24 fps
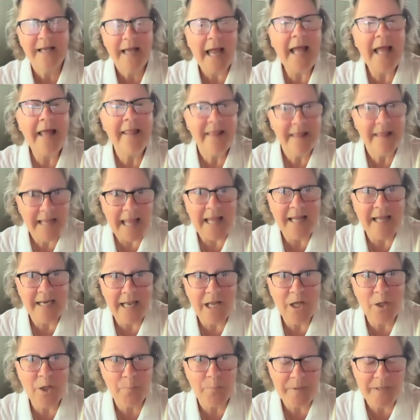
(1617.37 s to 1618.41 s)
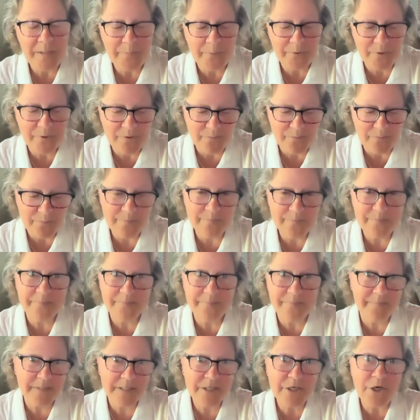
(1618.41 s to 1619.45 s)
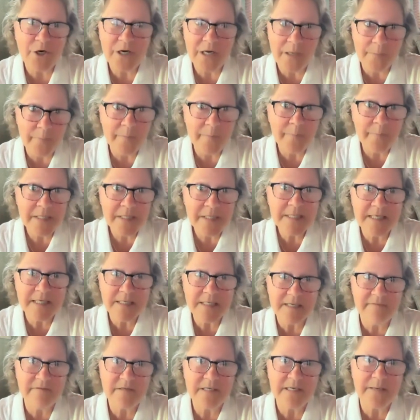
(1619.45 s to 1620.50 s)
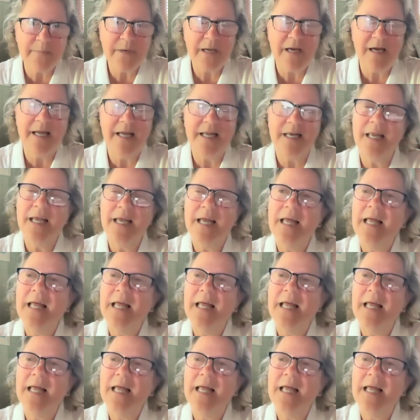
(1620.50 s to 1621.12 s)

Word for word: and and help people start up a business of some kind